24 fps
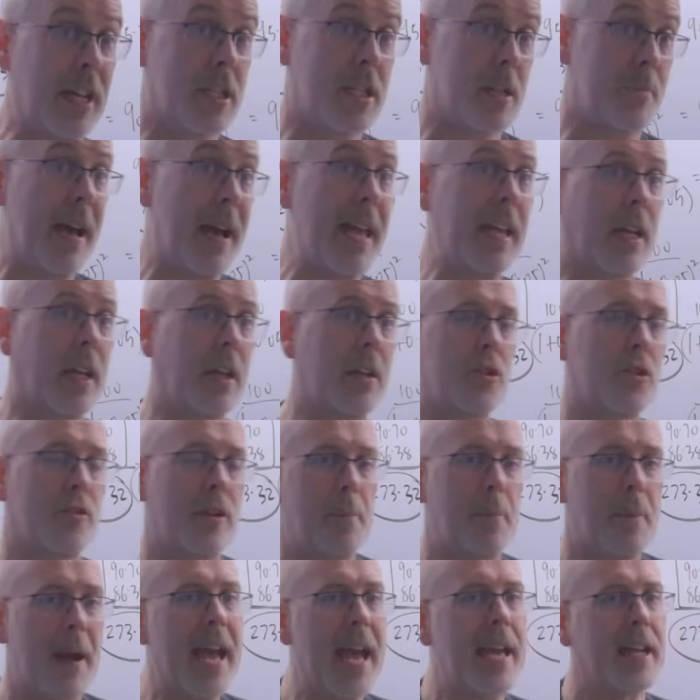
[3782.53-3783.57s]
to make to
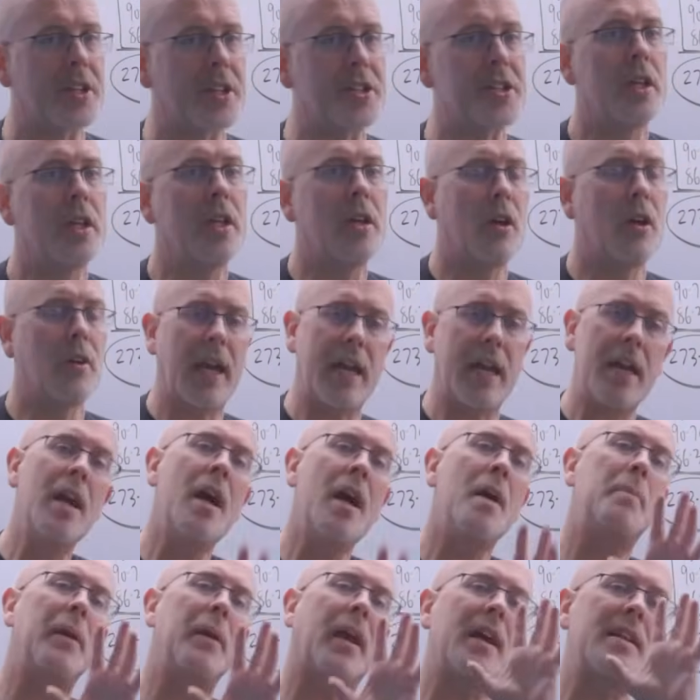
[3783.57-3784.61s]
repay it, okay?
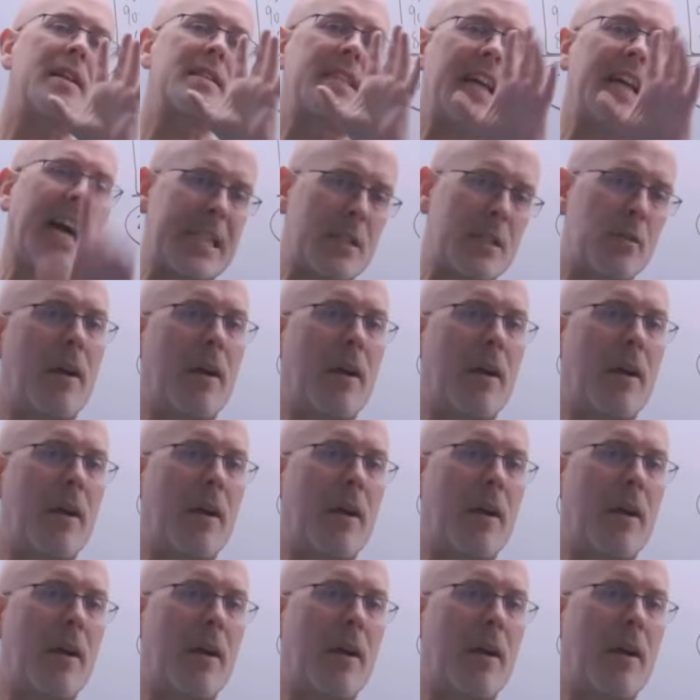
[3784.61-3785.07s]
Because that's what